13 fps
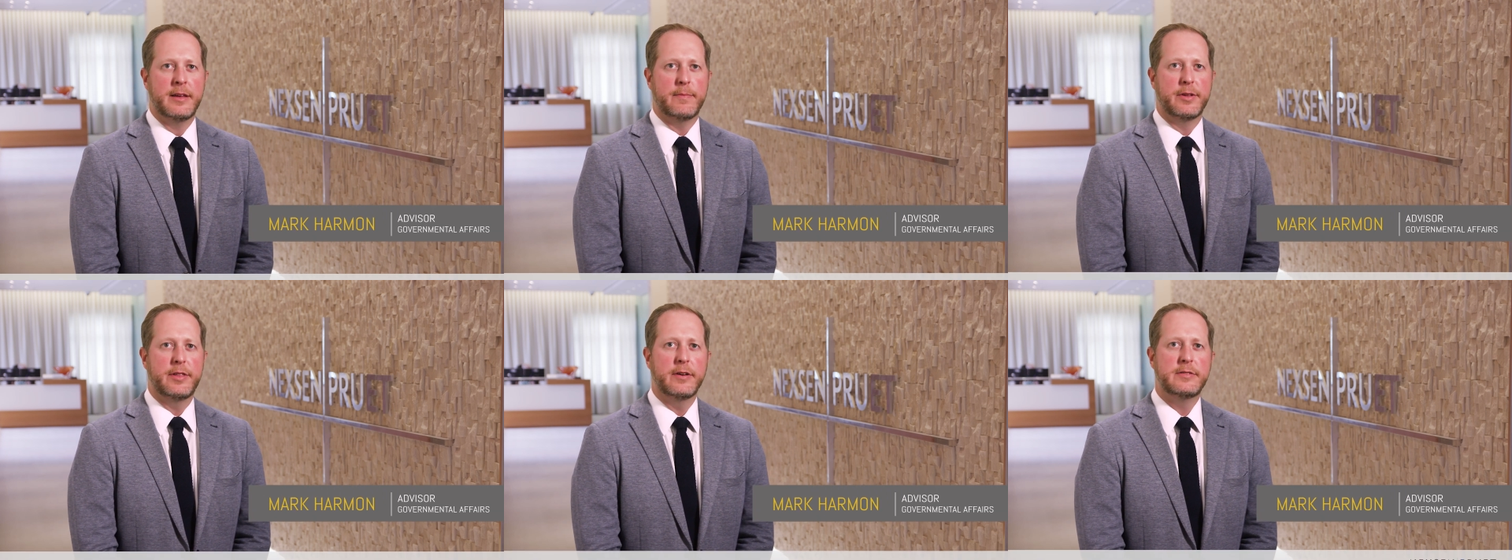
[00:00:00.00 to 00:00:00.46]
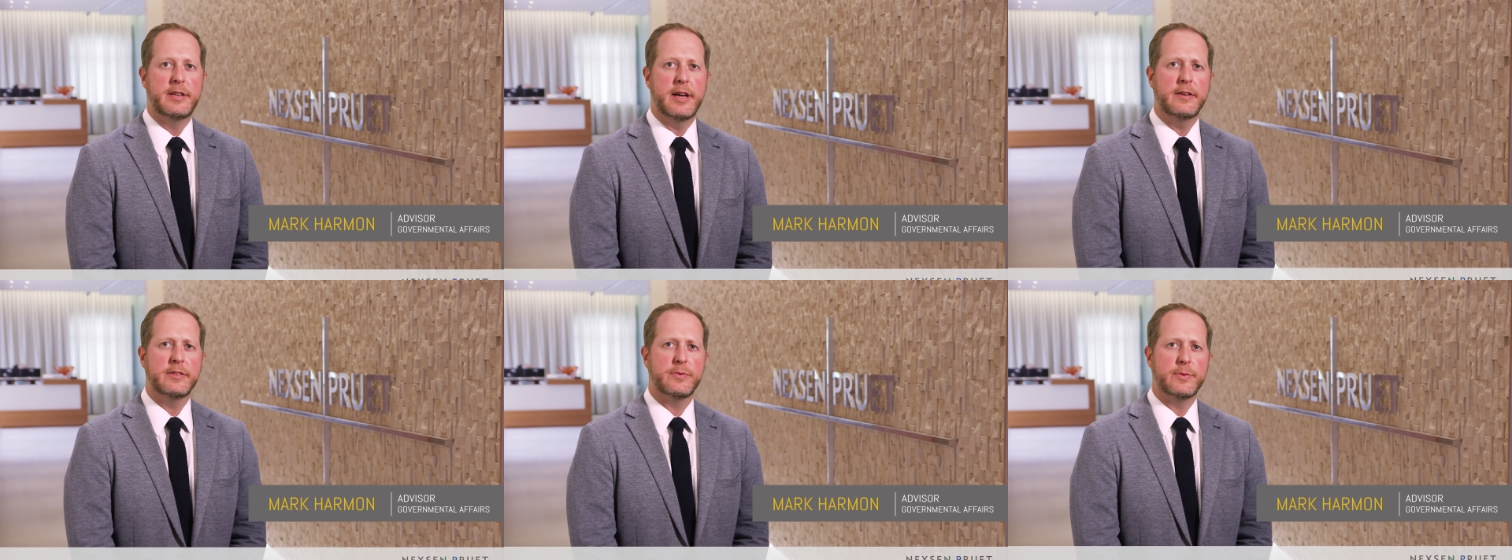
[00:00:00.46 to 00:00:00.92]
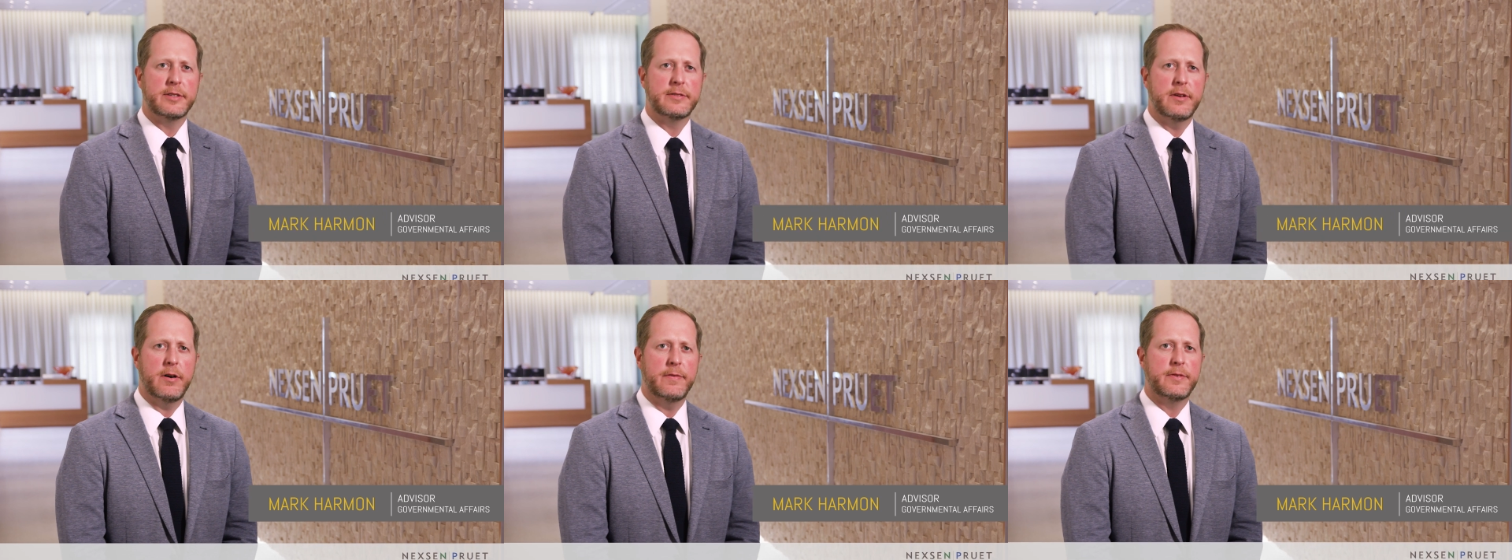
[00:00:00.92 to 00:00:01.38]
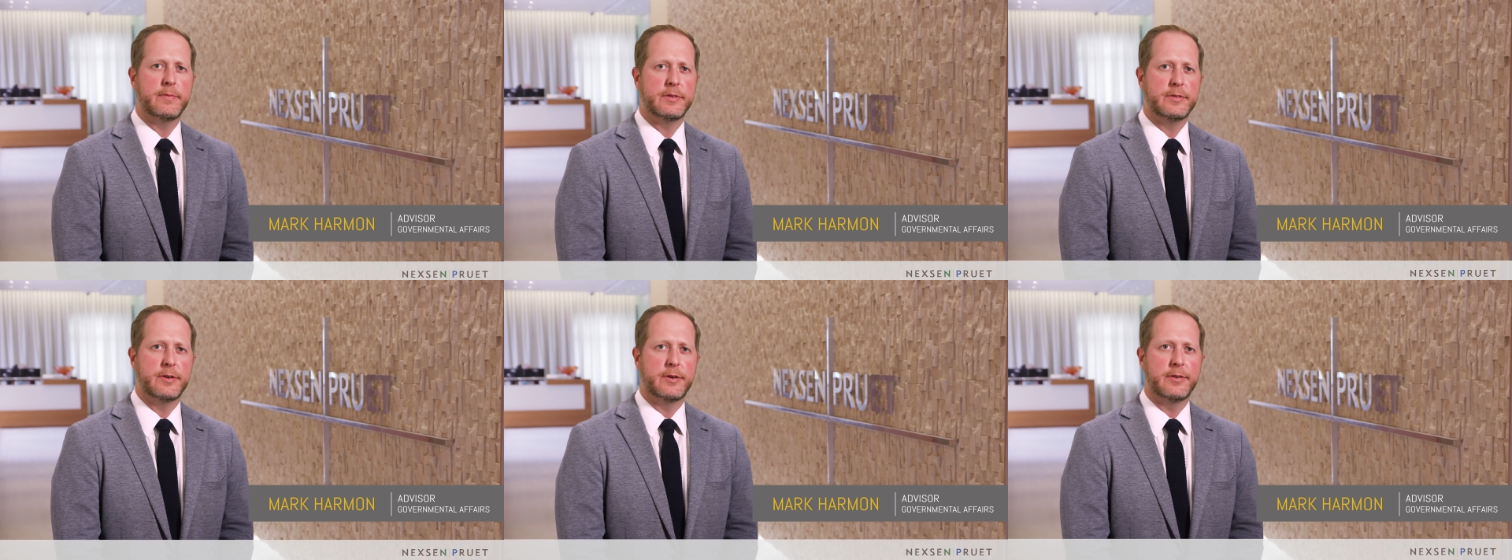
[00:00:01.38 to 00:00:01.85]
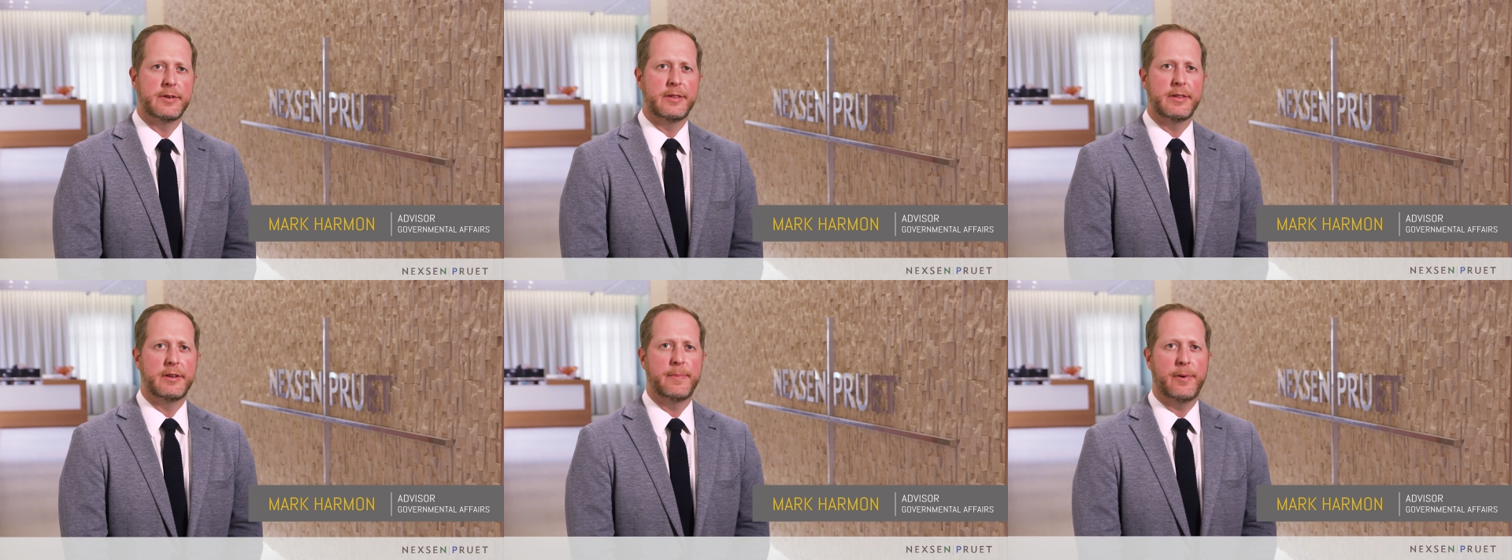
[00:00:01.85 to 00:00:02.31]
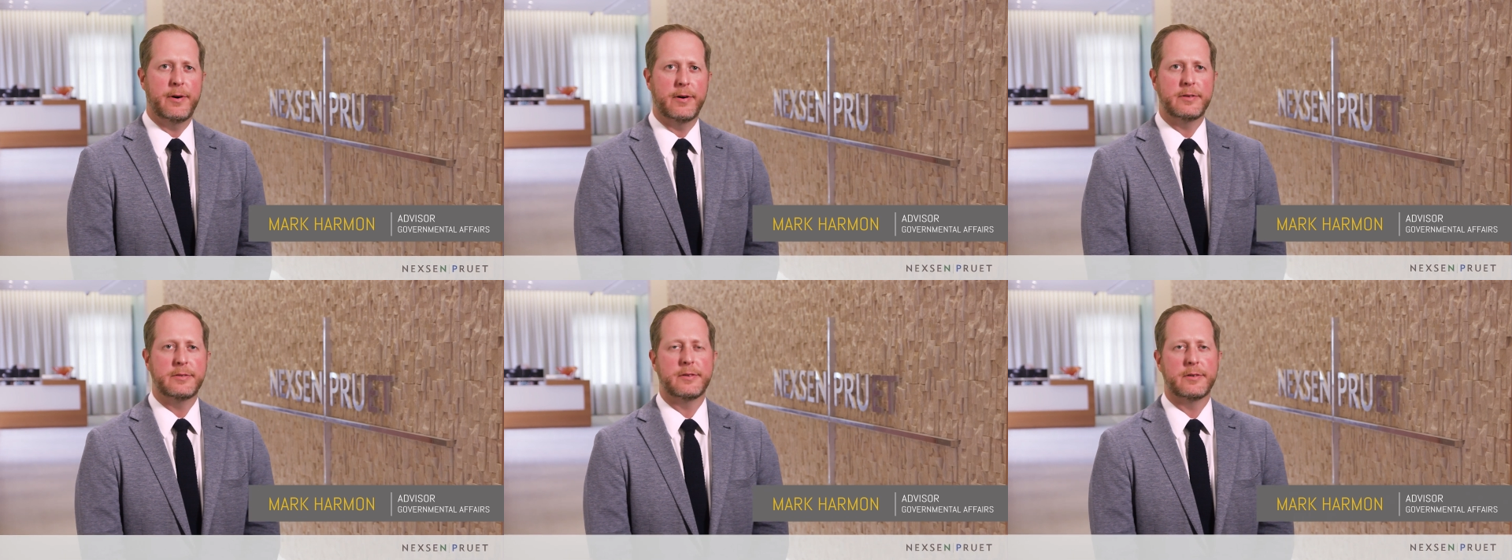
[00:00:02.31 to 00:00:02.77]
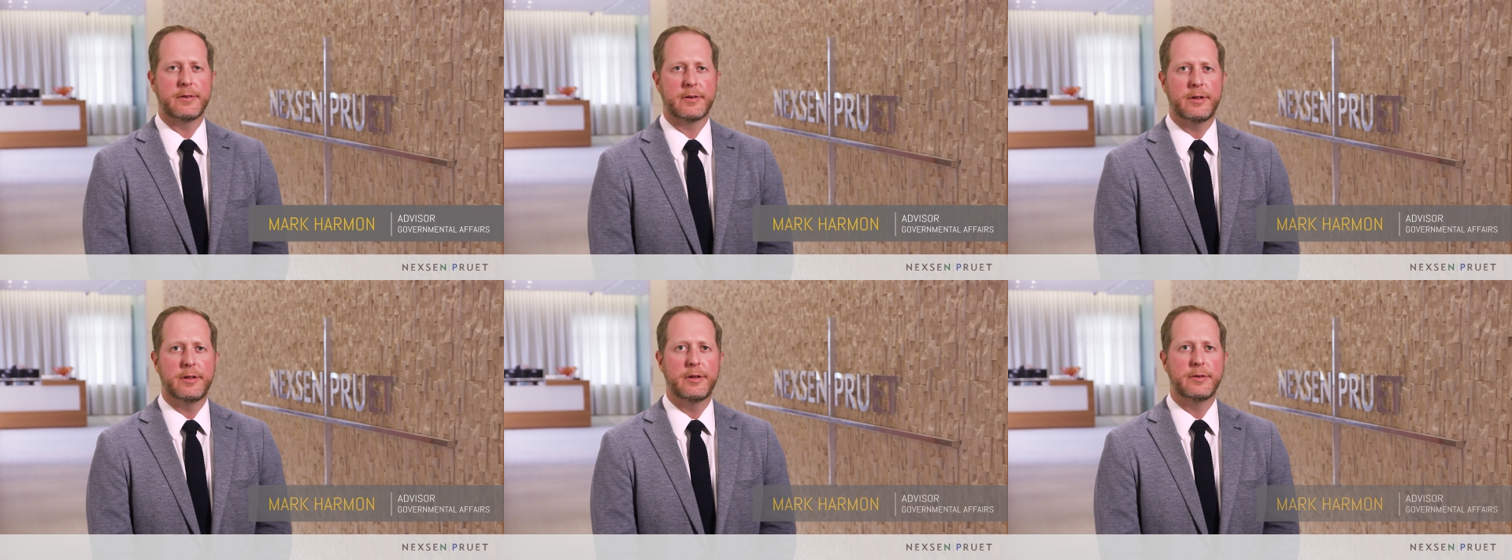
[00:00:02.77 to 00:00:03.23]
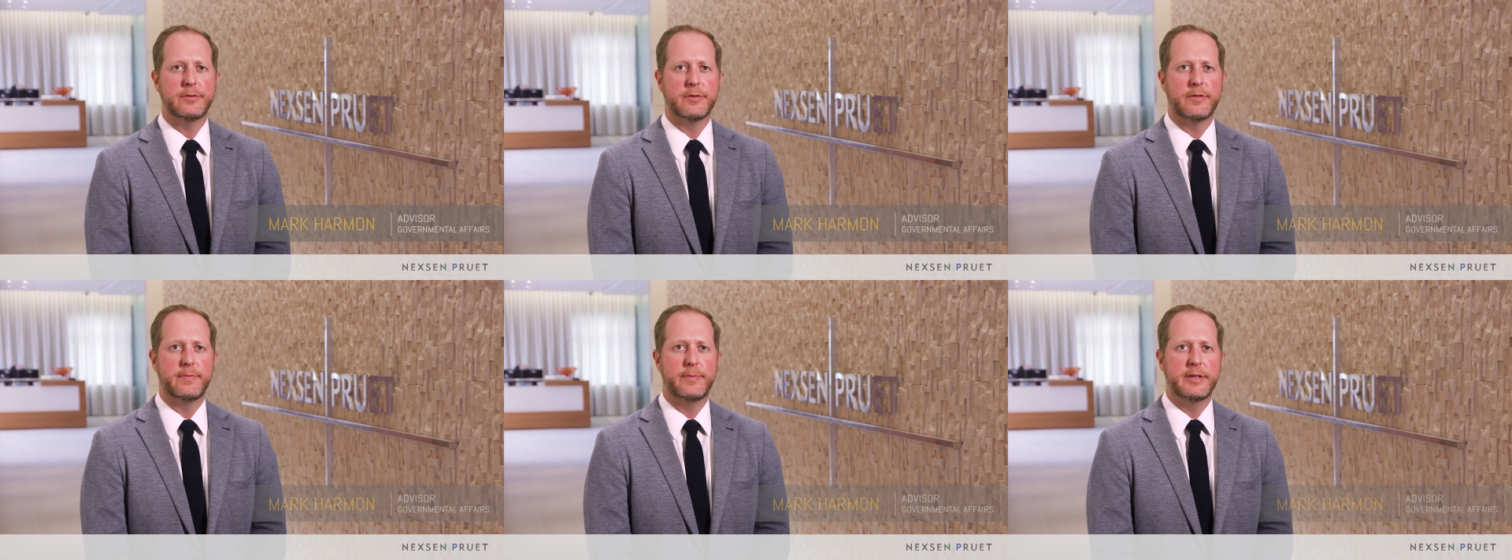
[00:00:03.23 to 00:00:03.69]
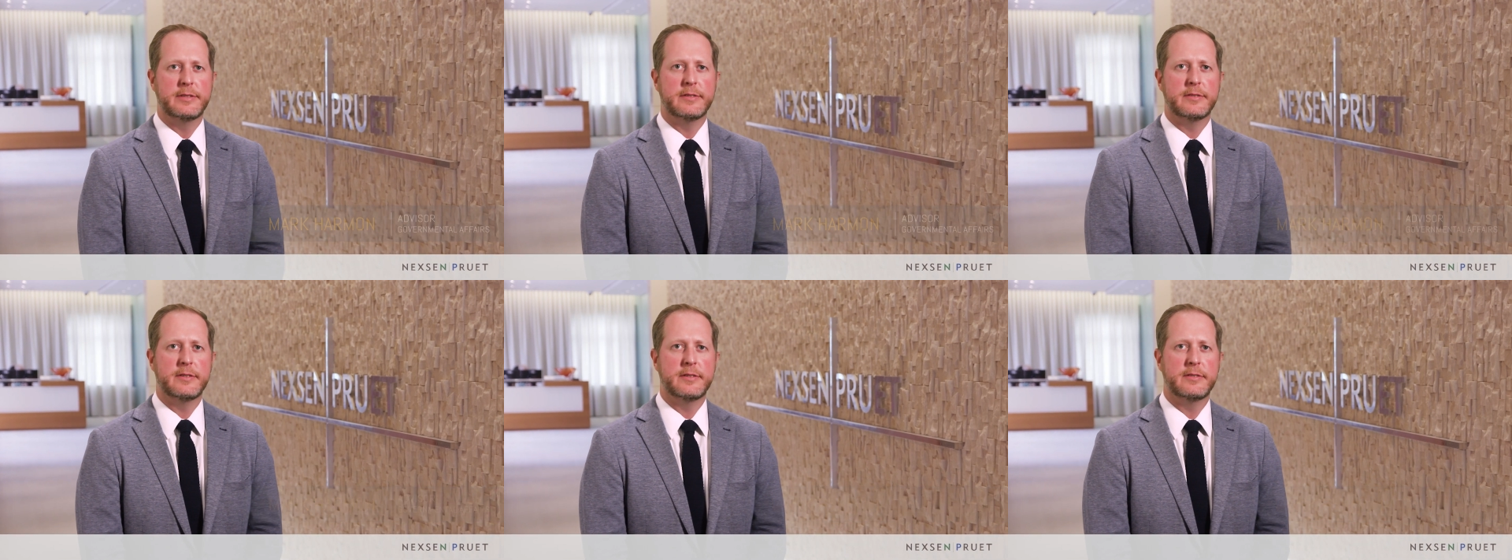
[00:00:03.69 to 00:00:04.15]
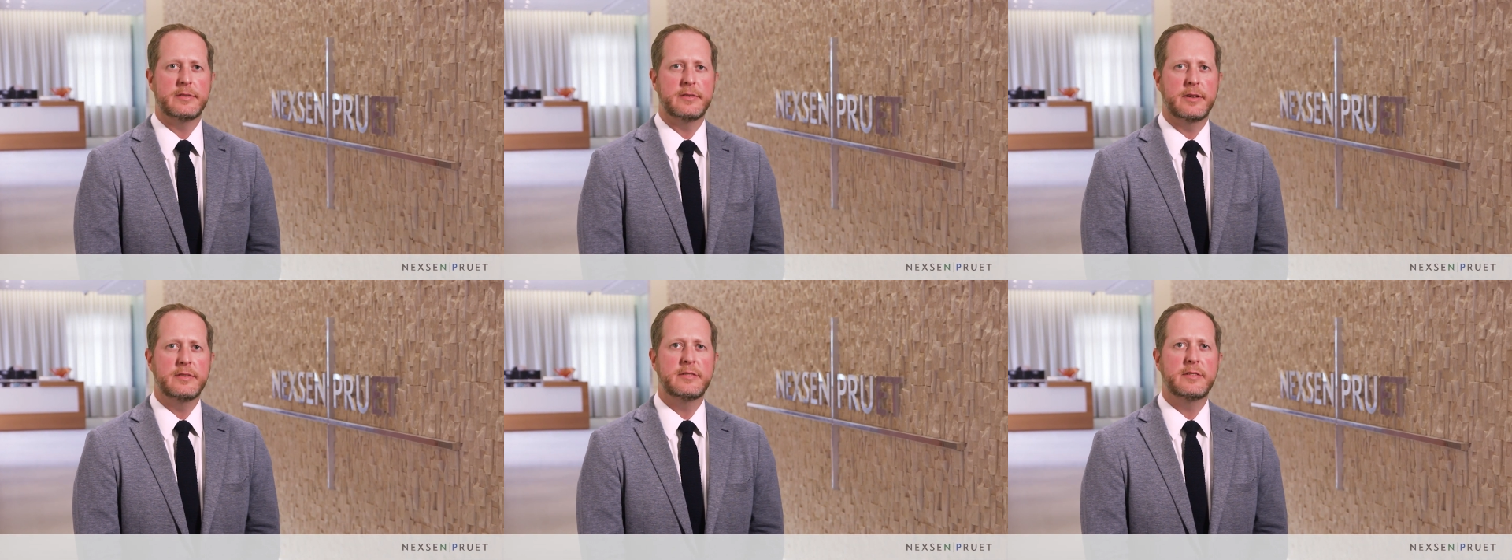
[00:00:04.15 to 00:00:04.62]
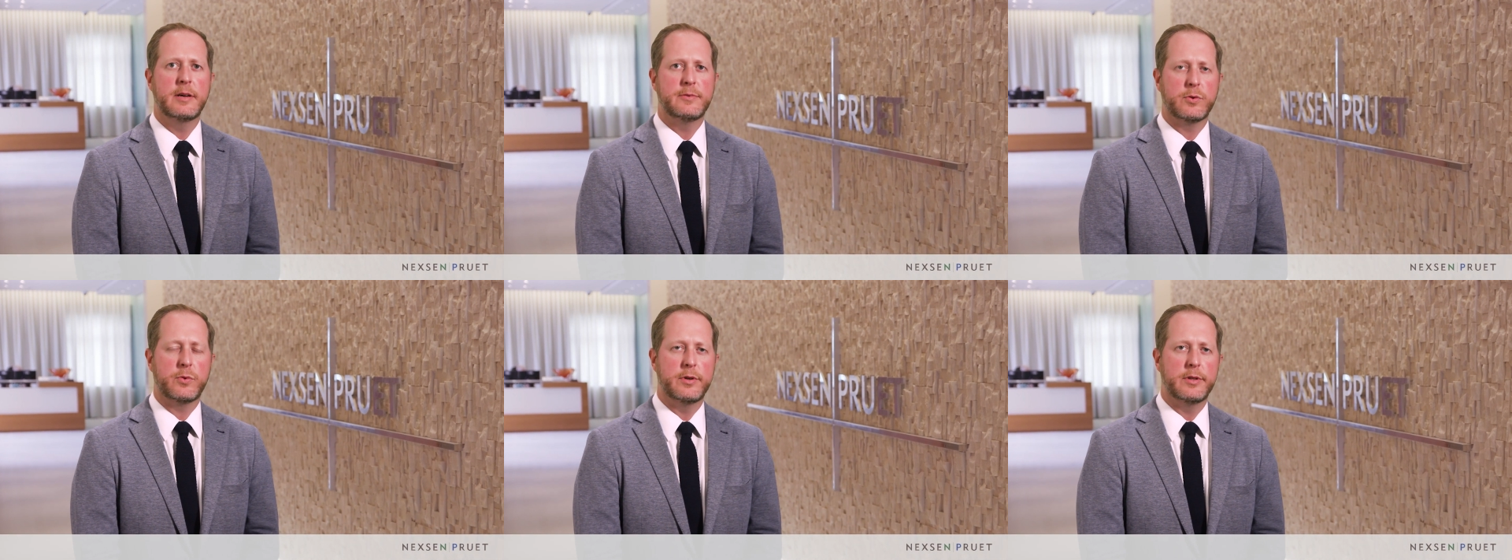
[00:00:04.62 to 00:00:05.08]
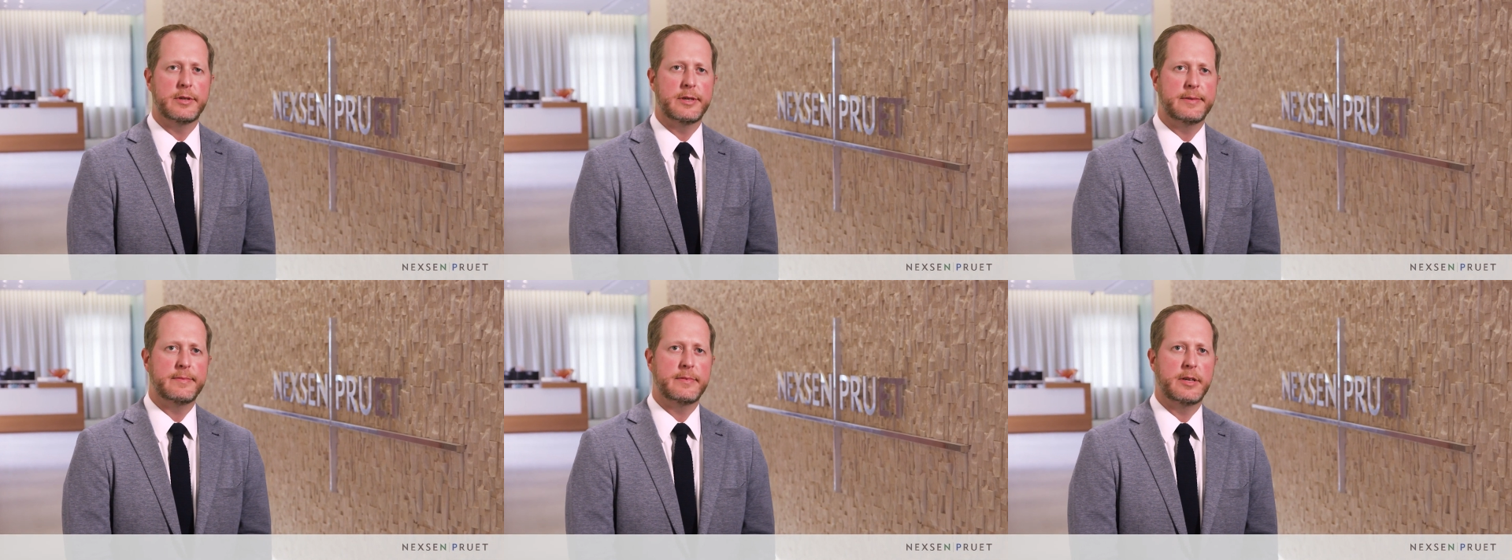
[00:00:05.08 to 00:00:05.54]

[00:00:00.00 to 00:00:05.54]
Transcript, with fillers: but those downswings often result in the departure or closure of businesses and subsequently